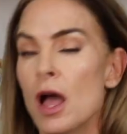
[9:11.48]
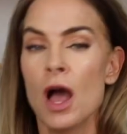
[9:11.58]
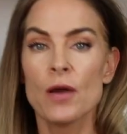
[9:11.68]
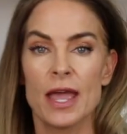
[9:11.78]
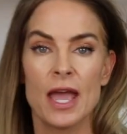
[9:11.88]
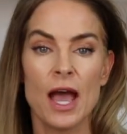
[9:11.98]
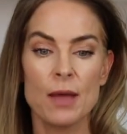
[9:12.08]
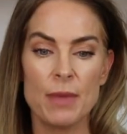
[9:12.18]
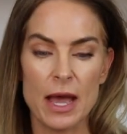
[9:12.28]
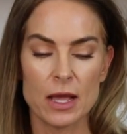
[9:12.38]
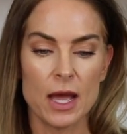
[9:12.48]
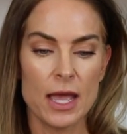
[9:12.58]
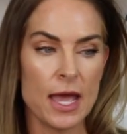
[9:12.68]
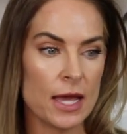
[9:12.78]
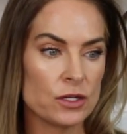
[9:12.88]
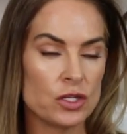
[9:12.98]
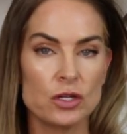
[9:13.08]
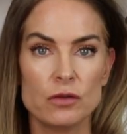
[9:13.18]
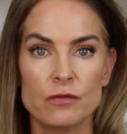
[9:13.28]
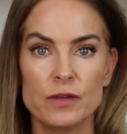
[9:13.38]
Okay, I'm back. I had
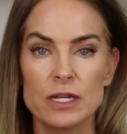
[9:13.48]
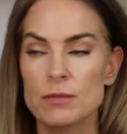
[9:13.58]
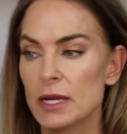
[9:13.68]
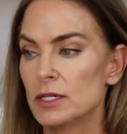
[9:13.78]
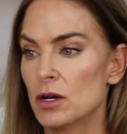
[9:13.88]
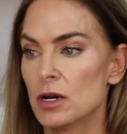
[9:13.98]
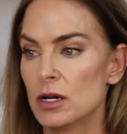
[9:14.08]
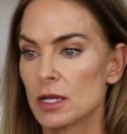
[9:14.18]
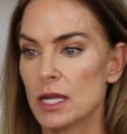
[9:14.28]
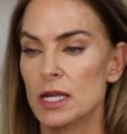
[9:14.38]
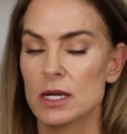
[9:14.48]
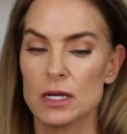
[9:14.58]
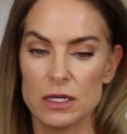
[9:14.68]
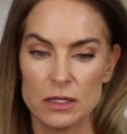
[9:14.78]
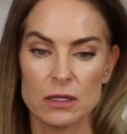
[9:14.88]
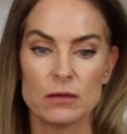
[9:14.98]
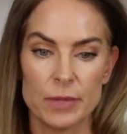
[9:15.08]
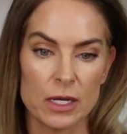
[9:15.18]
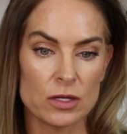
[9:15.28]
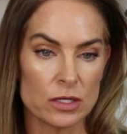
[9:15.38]
to feed my dog and oh
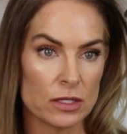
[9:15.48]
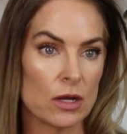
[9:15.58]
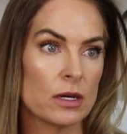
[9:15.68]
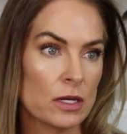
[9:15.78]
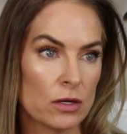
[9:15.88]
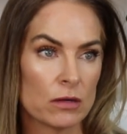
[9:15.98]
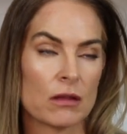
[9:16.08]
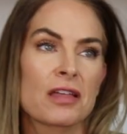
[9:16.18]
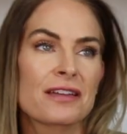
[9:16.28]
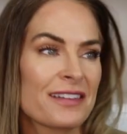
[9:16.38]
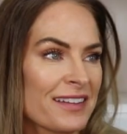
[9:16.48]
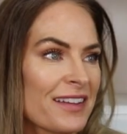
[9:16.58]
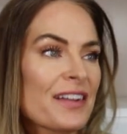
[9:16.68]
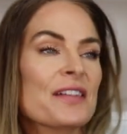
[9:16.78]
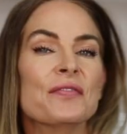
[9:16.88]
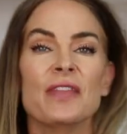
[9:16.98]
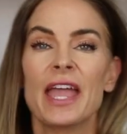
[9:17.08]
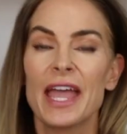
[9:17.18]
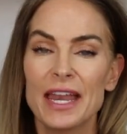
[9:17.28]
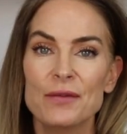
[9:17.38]
my gosh, it's hot in here.
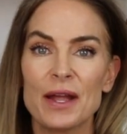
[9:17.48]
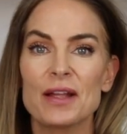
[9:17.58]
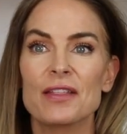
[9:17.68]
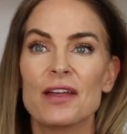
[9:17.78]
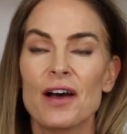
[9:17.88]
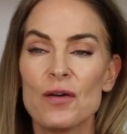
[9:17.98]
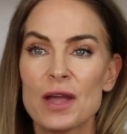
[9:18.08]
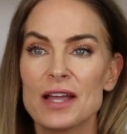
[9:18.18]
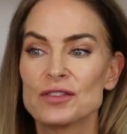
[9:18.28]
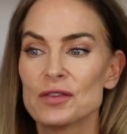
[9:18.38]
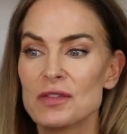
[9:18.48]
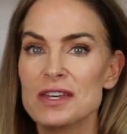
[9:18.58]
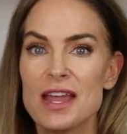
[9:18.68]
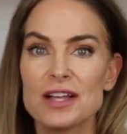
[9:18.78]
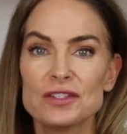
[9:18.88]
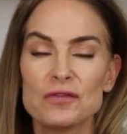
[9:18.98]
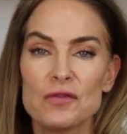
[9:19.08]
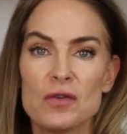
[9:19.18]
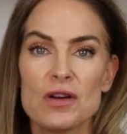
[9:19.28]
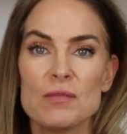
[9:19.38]
Anyway, okay, so the next
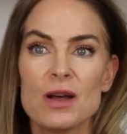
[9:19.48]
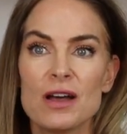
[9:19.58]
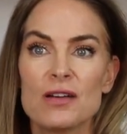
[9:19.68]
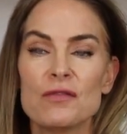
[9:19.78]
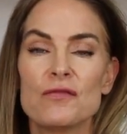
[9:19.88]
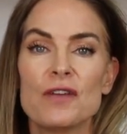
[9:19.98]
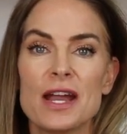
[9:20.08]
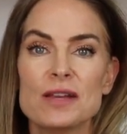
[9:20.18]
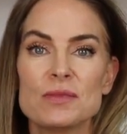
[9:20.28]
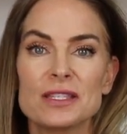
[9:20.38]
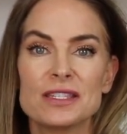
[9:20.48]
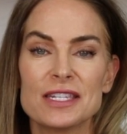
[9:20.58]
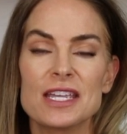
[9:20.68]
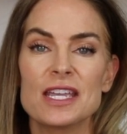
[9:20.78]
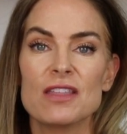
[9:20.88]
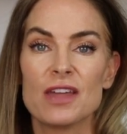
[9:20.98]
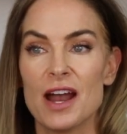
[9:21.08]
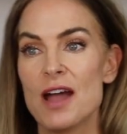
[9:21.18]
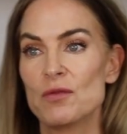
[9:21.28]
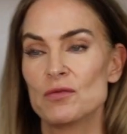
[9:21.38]
form of vitamin C that
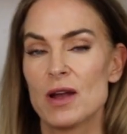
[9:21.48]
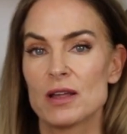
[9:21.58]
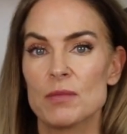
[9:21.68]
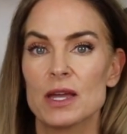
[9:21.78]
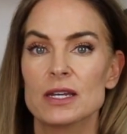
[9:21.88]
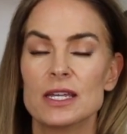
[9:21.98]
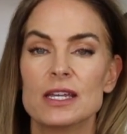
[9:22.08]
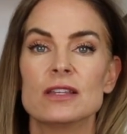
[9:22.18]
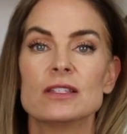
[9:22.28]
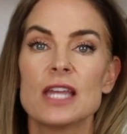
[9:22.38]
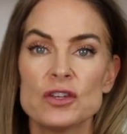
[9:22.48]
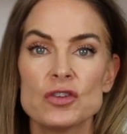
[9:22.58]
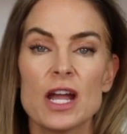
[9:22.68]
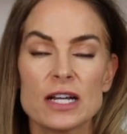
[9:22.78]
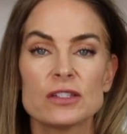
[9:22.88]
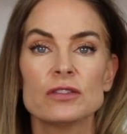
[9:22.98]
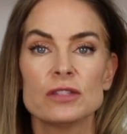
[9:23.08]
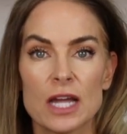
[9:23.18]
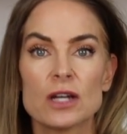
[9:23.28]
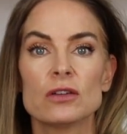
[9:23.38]
I would recommend is
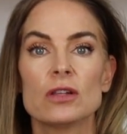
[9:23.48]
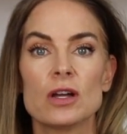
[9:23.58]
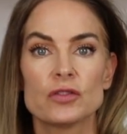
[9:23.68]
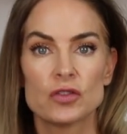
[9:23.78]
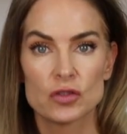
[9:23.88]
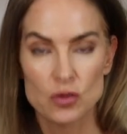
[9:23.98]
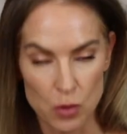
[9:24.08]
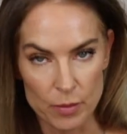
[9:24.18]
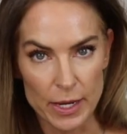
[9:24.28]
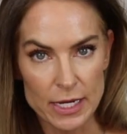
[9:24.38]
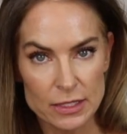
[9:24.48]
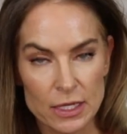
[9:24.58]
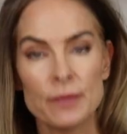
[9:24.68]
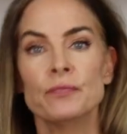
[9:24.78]
Tetrahexyldecyl Ascorbate.